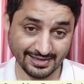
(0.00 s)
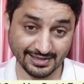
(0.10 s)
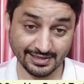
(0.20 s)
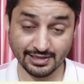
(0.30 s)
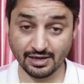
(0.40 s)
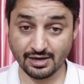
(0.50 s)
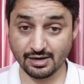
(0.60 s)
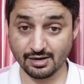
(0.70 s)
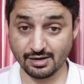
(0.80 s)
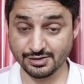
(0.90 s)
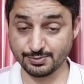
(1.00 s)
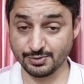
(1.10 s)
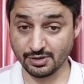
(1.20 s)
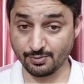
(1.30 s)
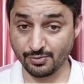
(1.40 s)
deal IELTS
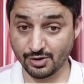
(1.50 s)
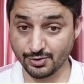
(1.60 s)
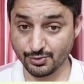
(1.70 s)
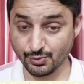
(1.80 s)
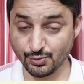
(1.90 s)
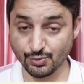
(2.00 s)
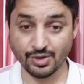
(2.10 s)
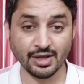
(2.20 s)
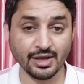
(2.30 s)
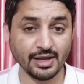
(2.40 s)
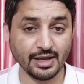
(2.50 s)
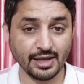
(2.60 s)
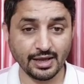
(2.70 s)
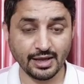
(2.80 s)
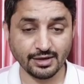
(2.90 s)
speaking part 2,
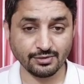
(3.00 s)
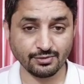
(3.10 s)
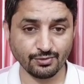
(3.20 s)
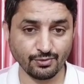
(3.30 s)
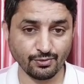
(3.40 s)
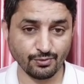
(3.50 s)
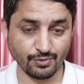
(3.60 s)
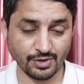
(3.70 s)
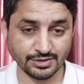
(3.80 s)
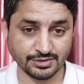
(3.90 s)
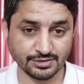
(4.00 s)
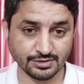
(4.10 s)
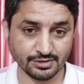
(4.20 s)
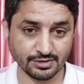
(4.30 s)
and what